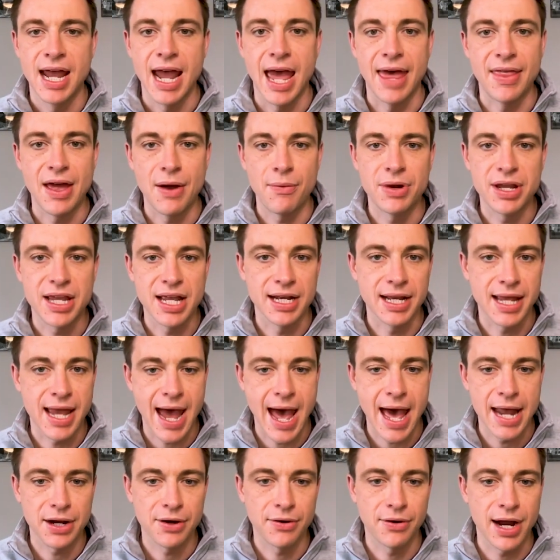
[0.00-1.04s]
and then we can
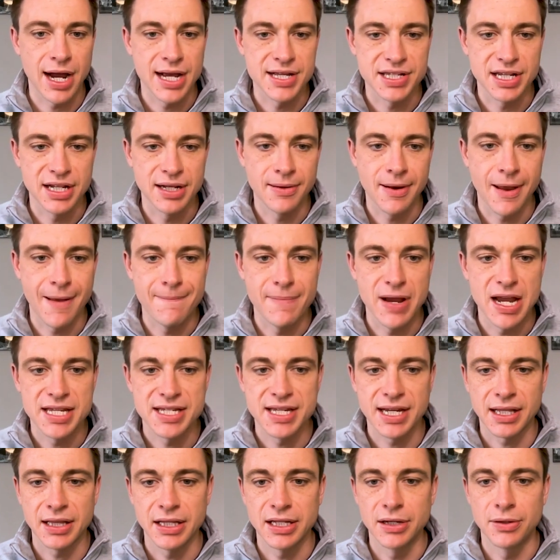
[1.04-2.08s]
categorize it. And
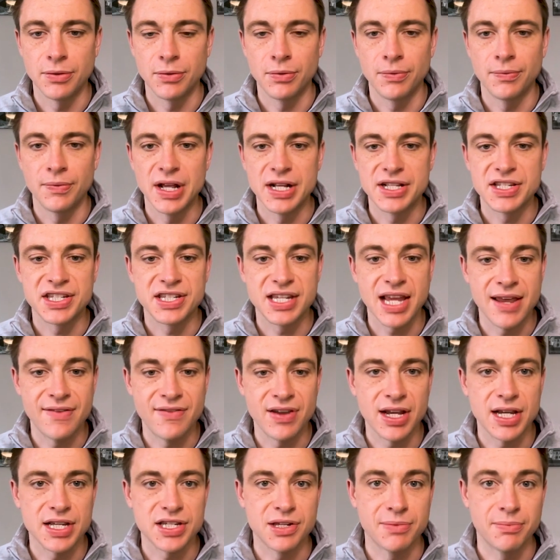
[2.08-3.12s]
basically it's
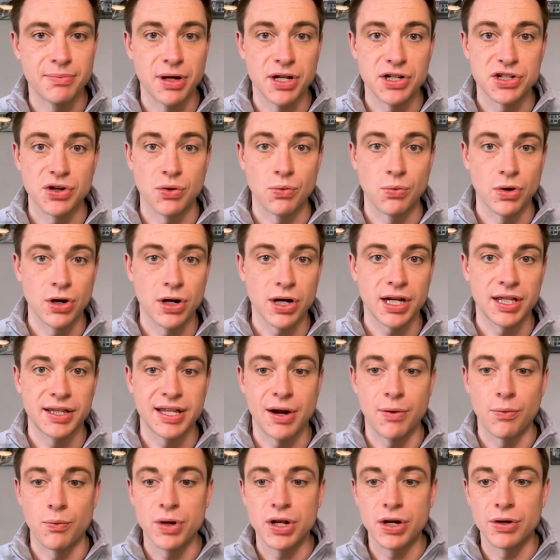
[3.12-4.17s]
saving us a bunch of work and
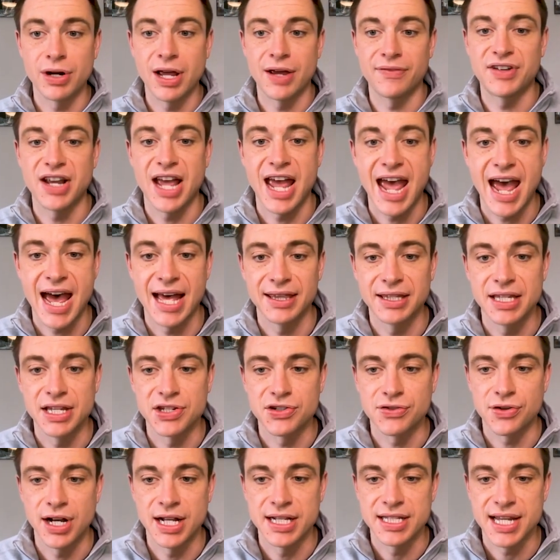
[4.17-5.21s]
that we don't have to add these
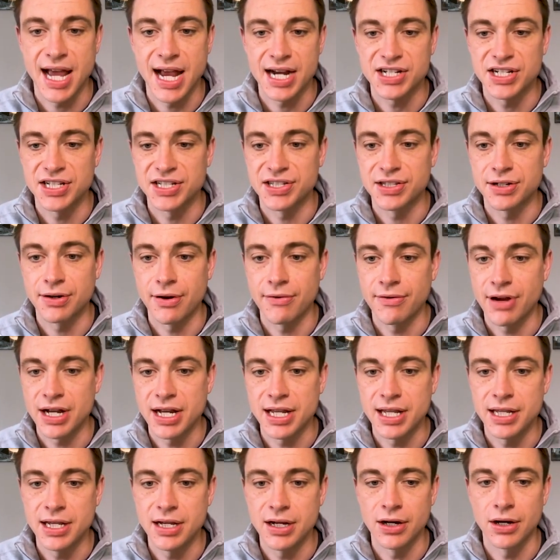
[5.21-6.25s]
transactions they're already
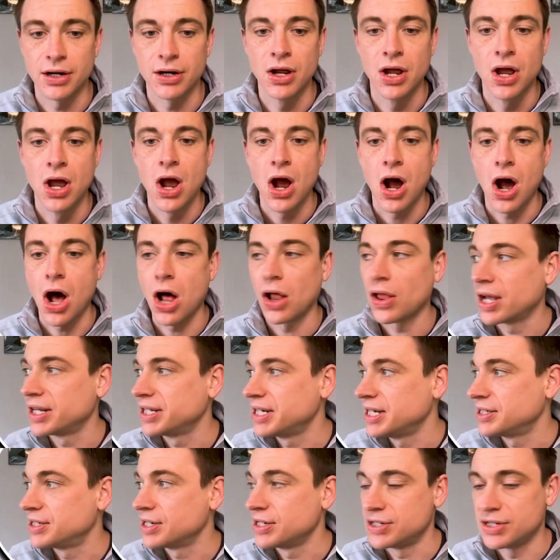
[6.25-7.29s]
here. All I
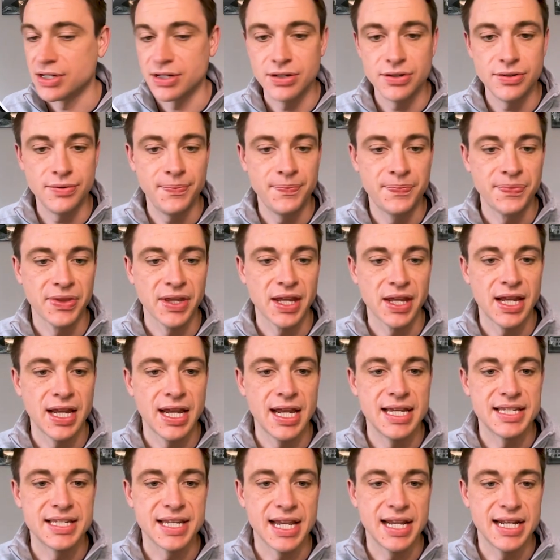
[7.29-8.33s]
need to do
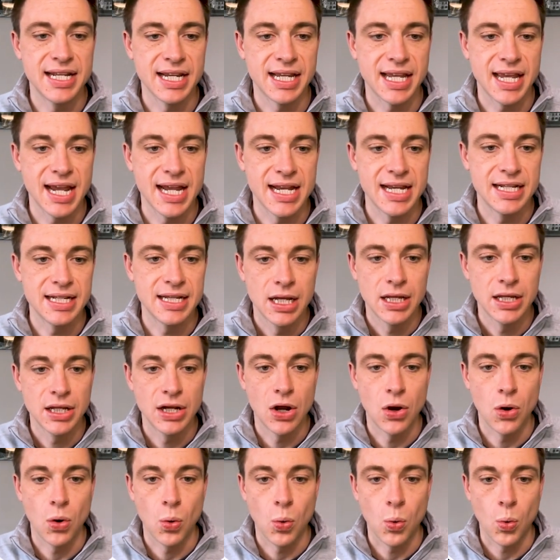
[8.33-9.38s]
is indicate, you
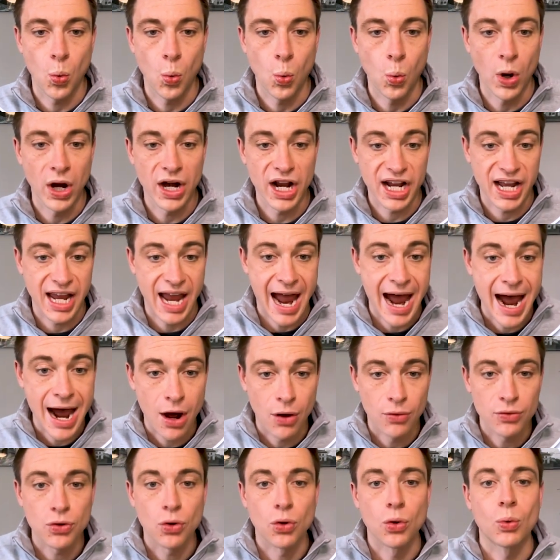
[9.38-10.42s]
know, what
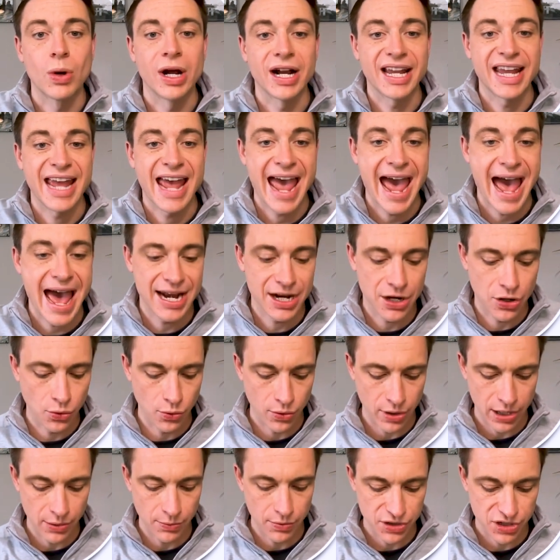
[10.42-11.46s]
account or what
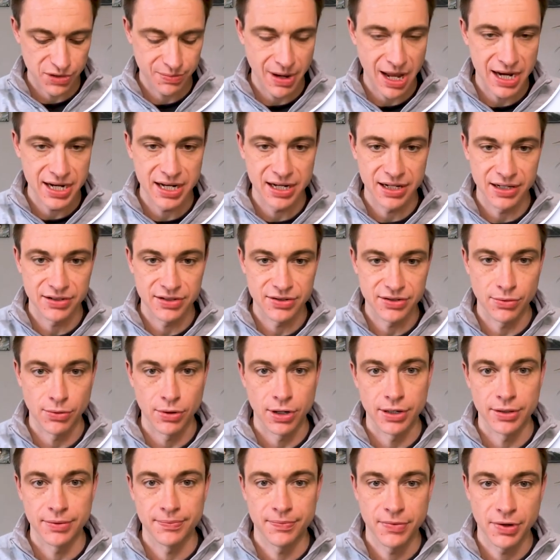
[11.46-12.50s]
category we're spending
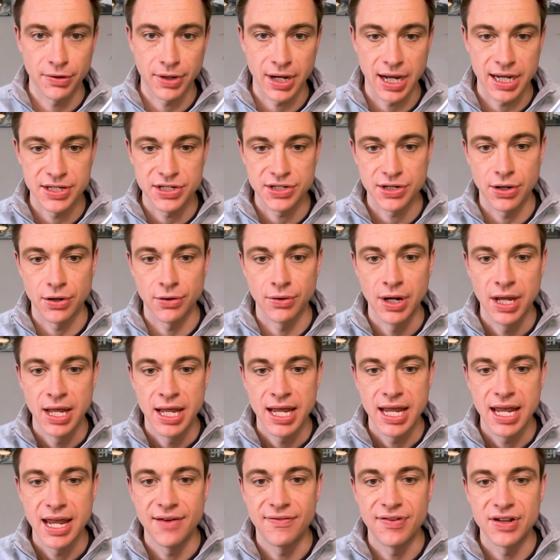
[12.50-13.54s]
toward, okay? So
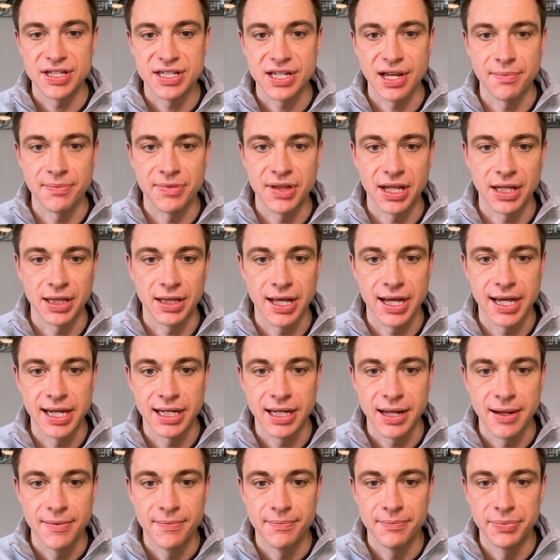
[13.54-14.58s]
if it's something
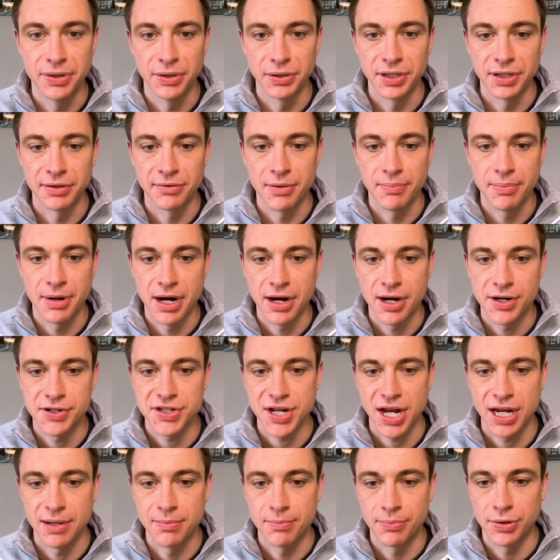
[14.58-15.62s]
like building repairs,
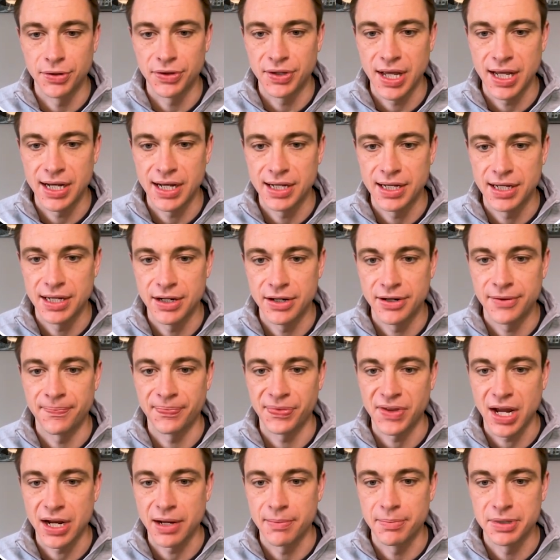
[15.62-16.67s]
I can put that in here.
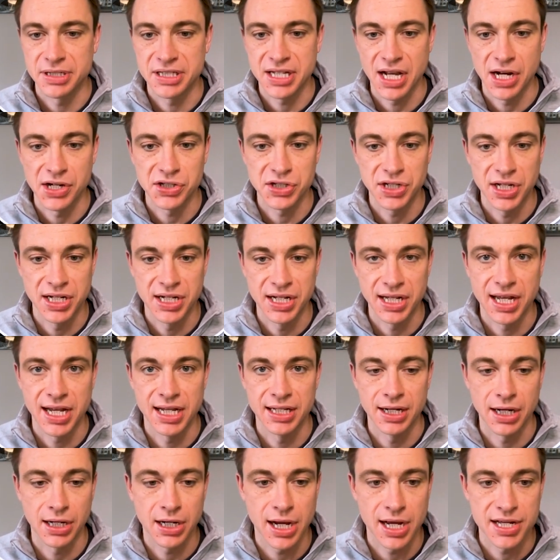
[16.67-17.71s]
I can potentially indicate
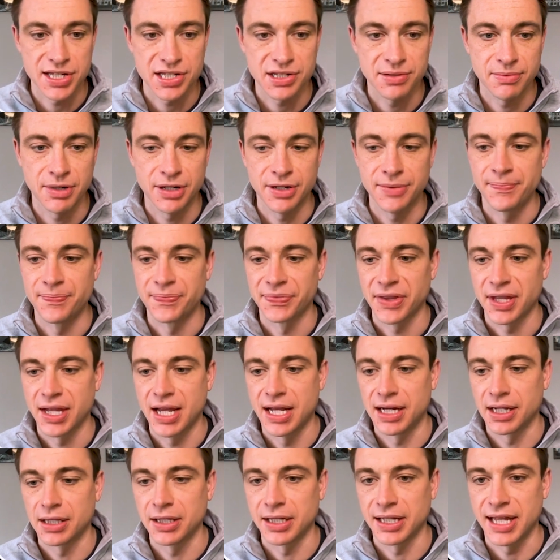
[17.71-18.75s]
the customer
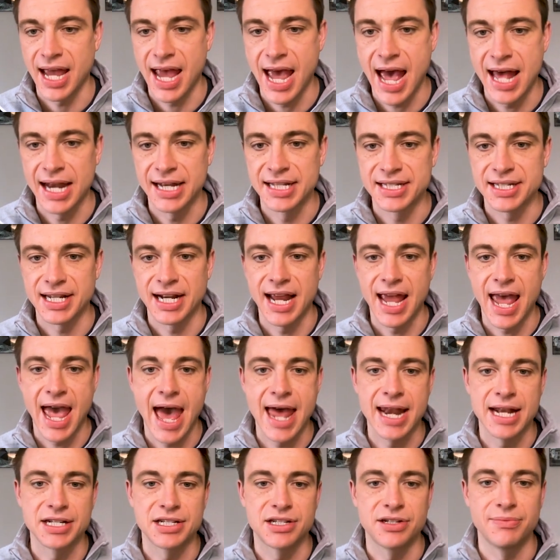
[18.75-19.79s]
and click add. And it's gonna
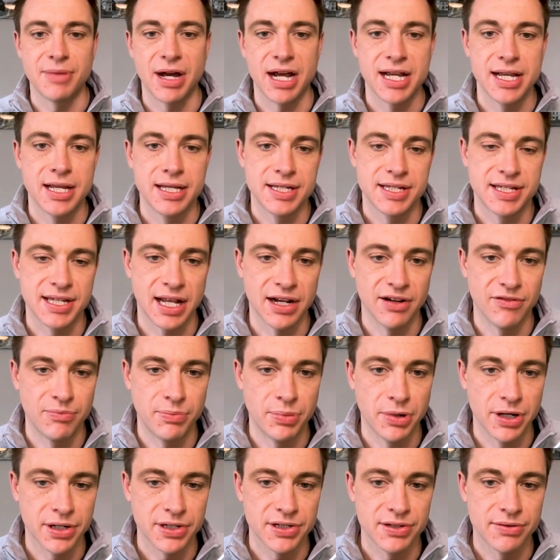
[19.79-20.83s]
add it to my set of
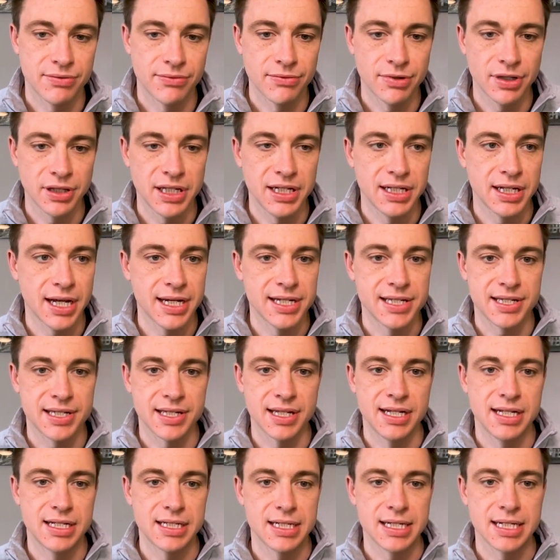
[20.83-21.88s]
books. Really nice
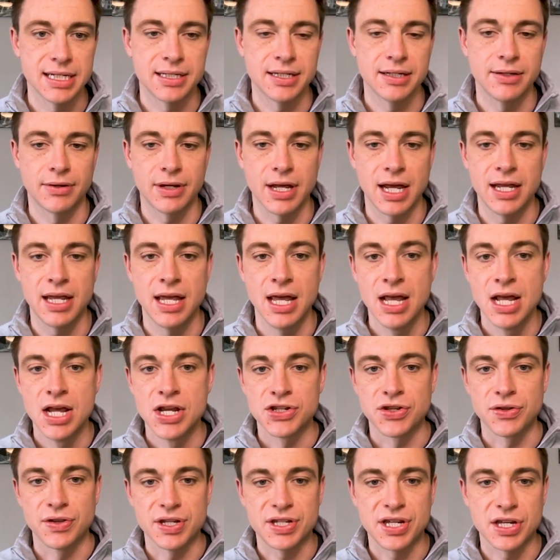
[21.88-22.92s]
and neat, okay?
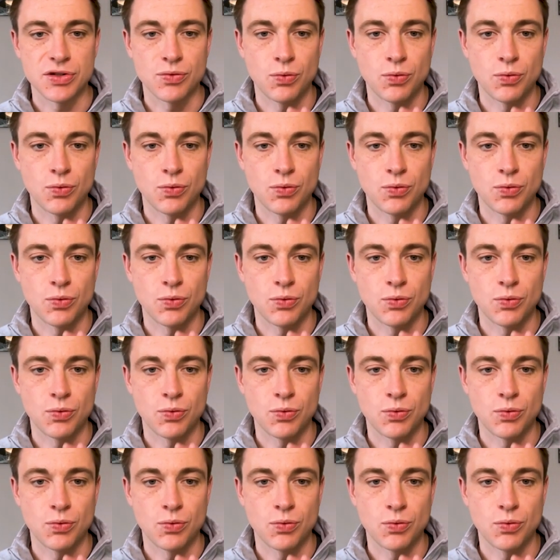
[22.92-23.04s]
So this is